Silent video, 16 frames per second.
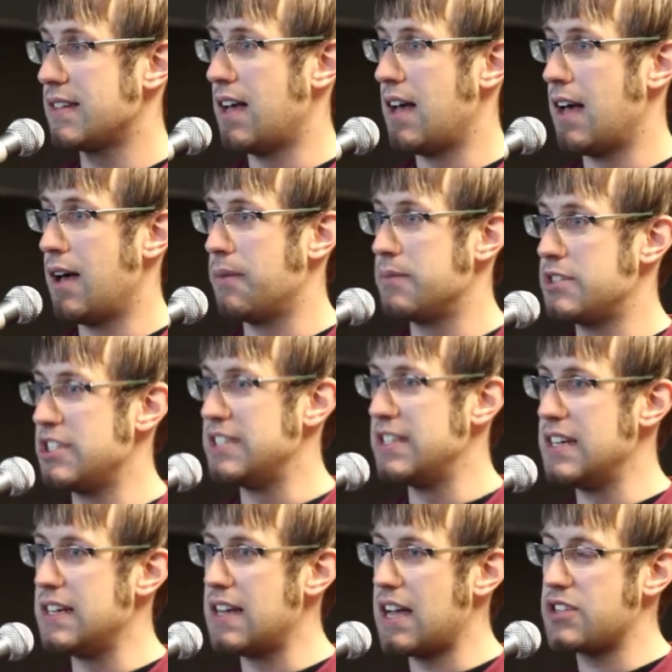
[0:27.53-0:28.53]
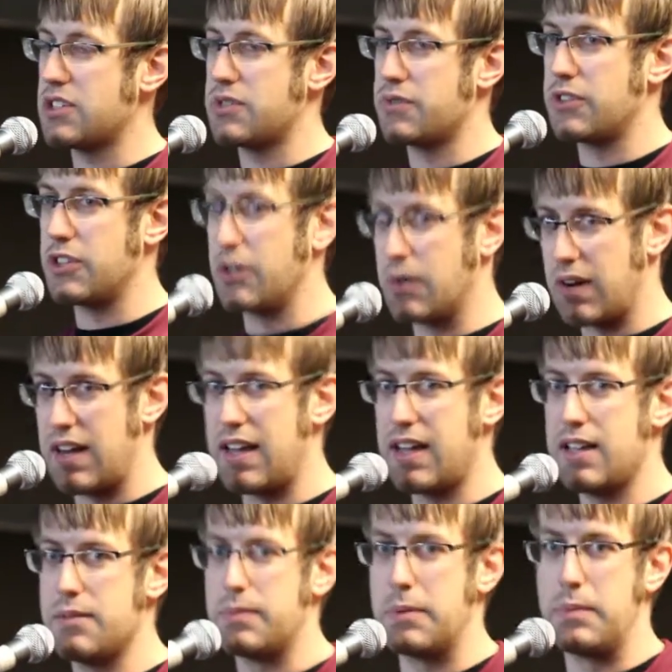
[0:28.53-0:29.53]
um, she did it not just for the
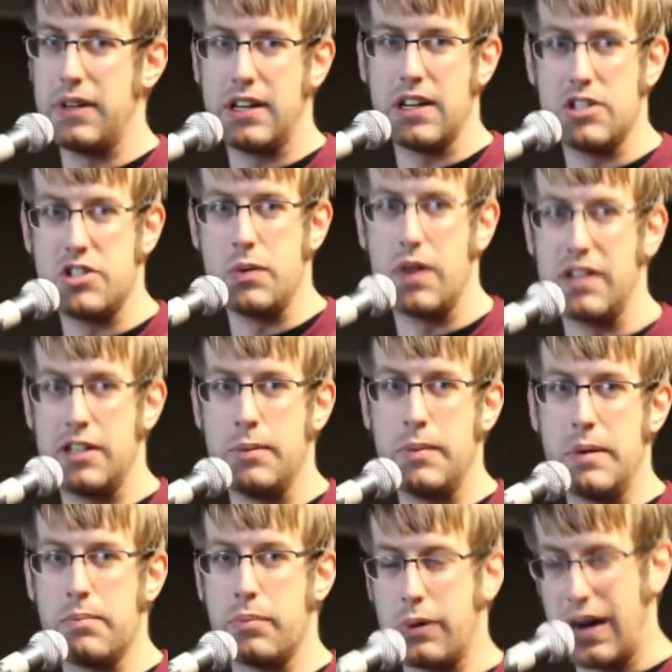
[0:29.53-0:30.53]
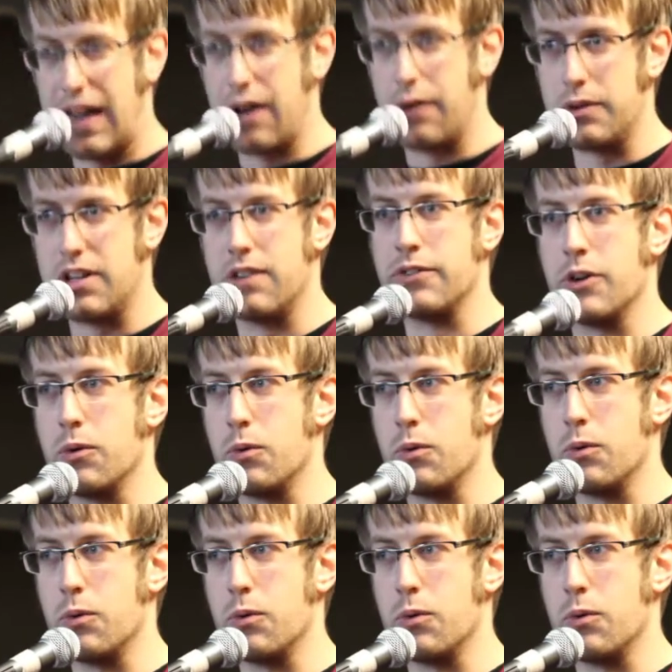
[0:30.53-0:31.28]
grade, but because she wanted to be proud of her